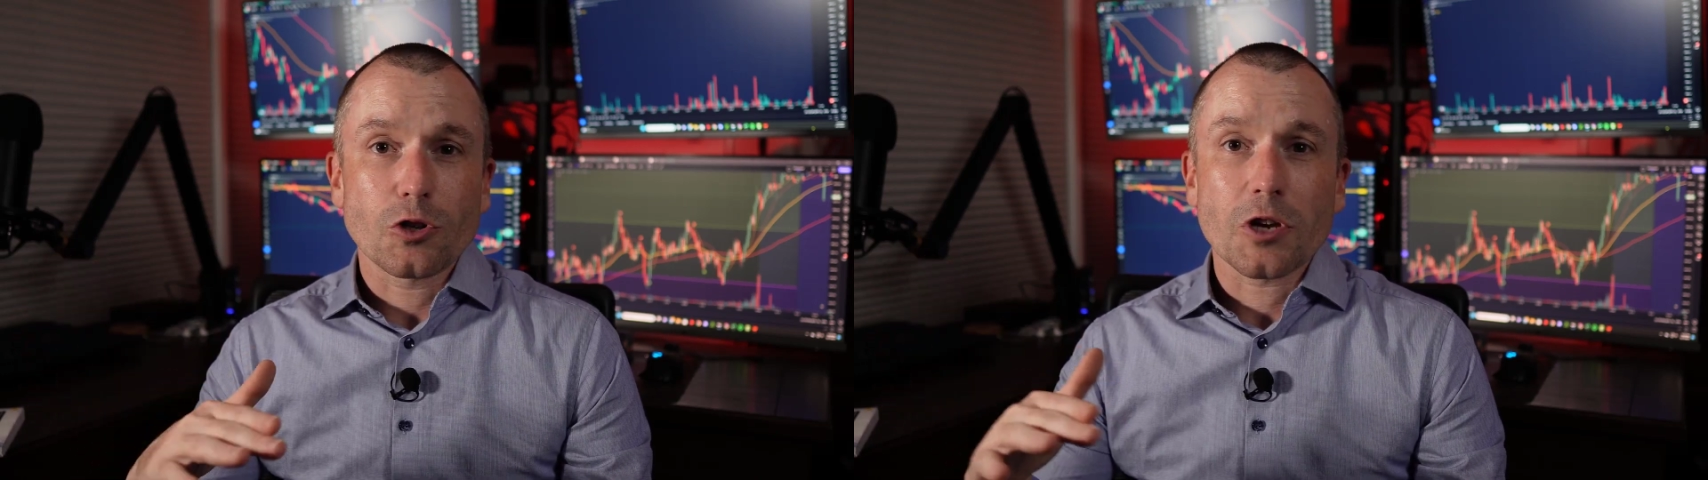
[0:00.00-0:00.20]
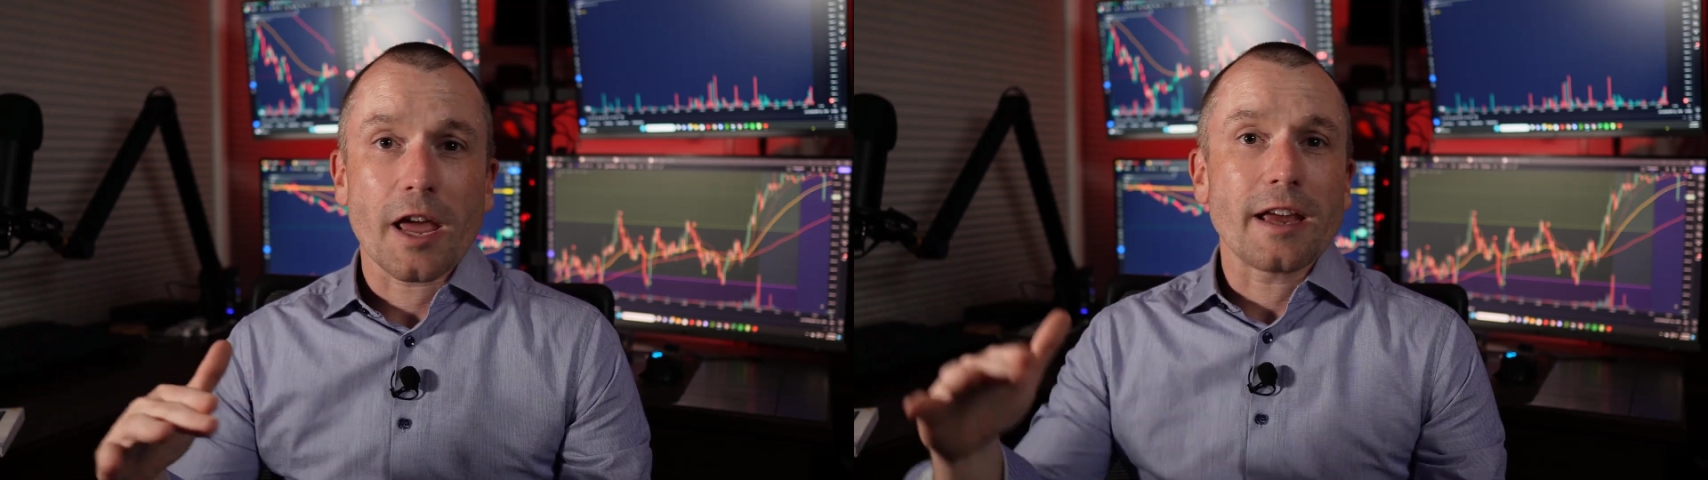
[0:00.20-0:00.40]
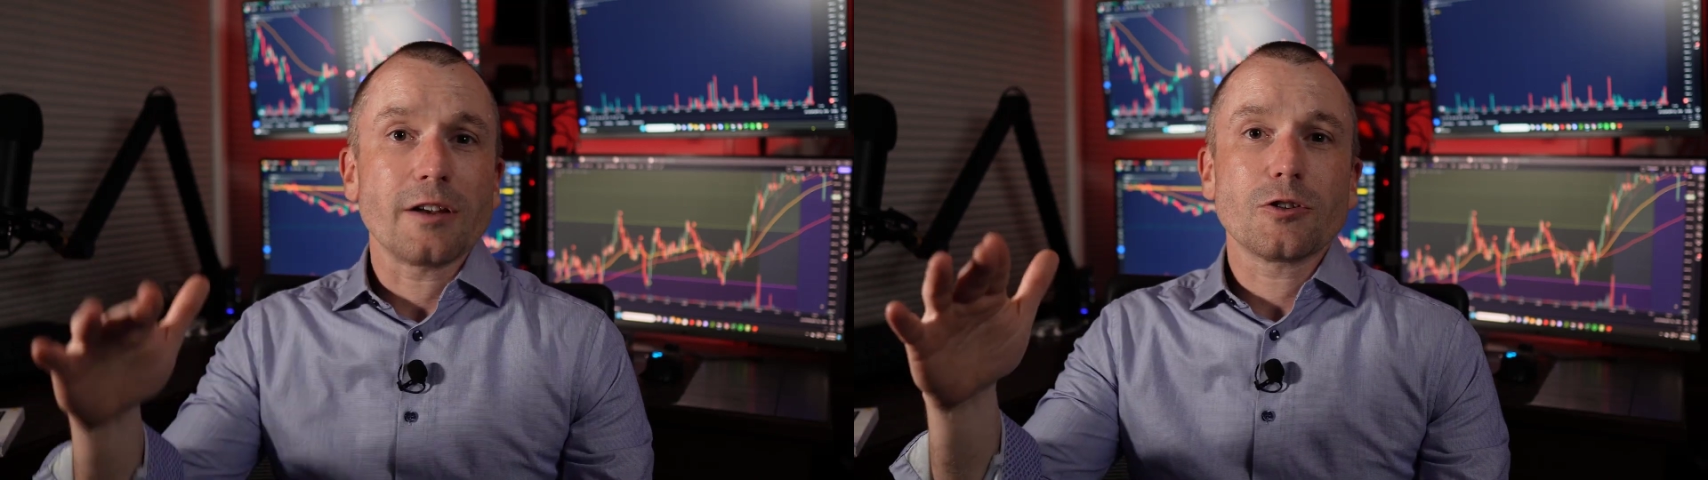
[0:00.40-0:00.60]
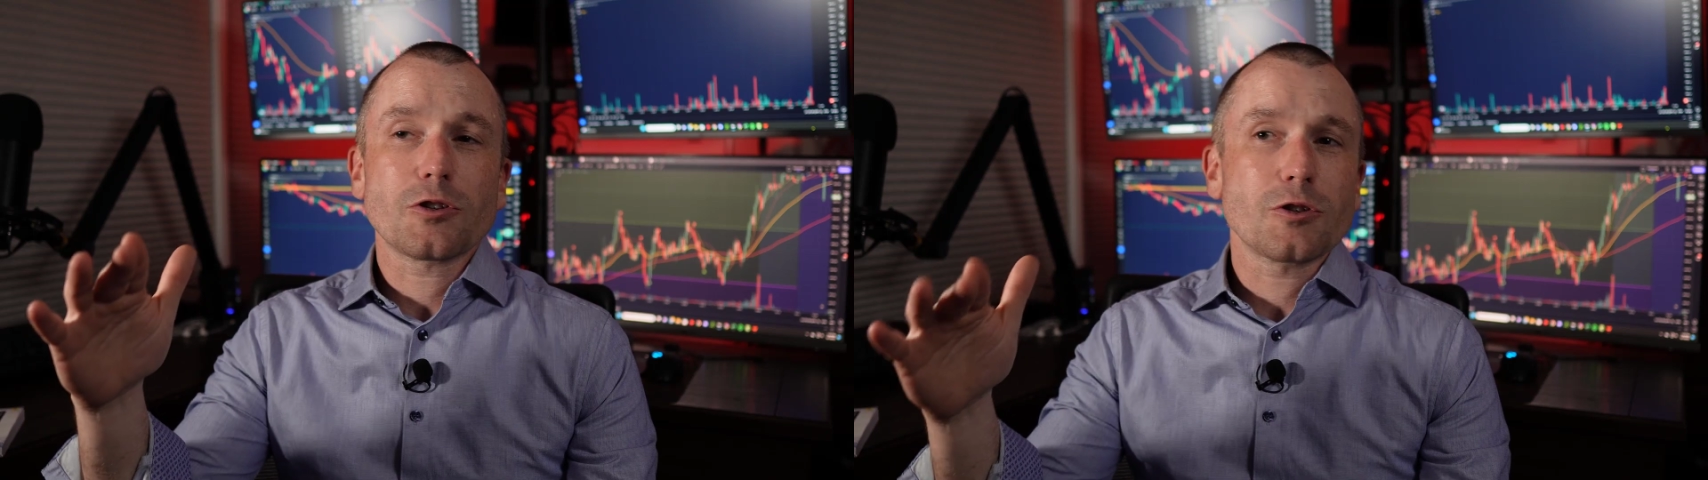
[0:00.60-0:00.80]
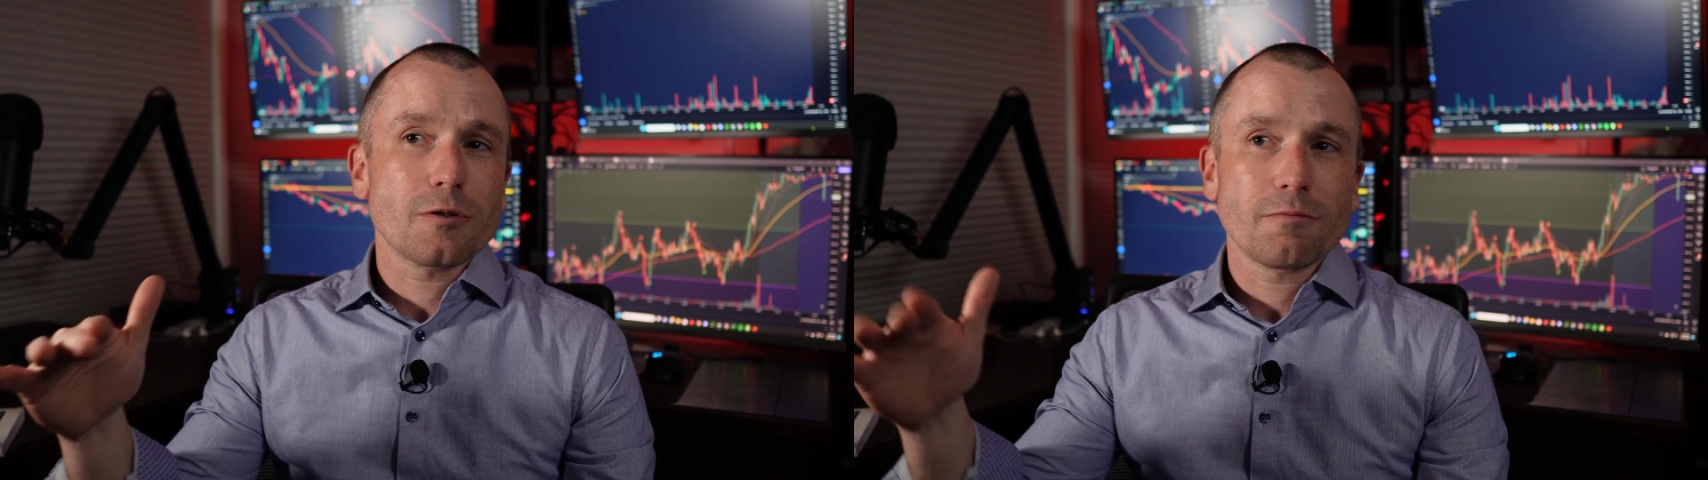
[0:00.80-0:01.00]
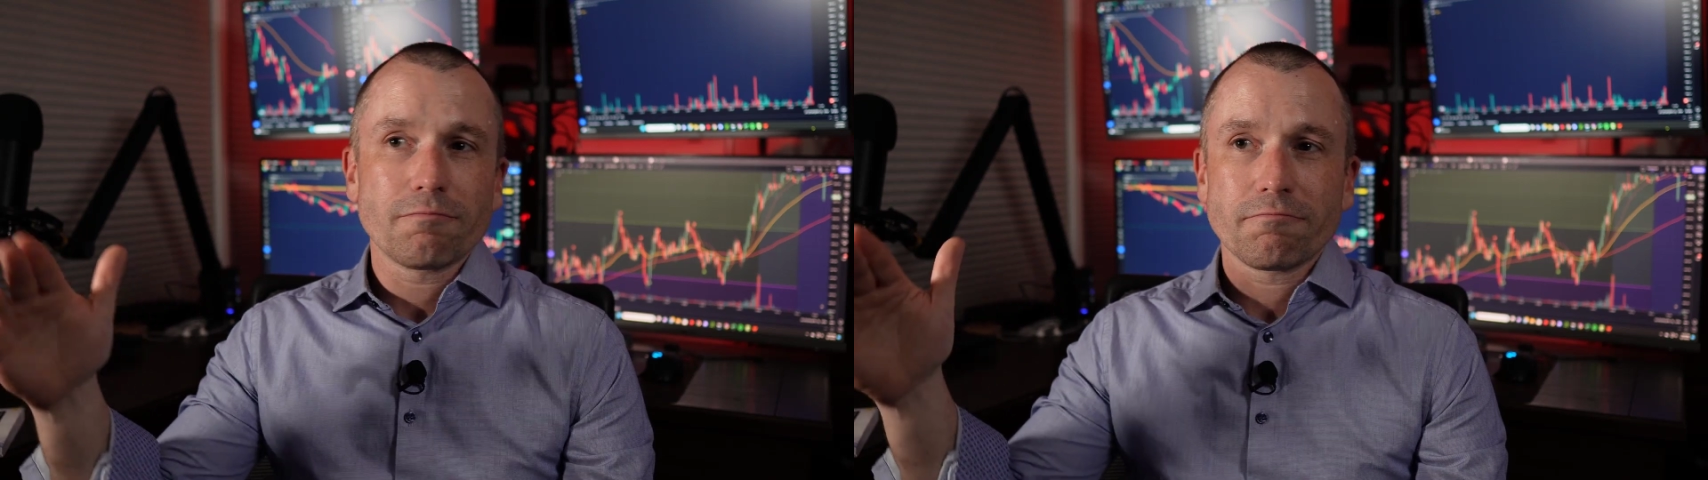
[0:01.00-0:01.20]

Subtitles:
change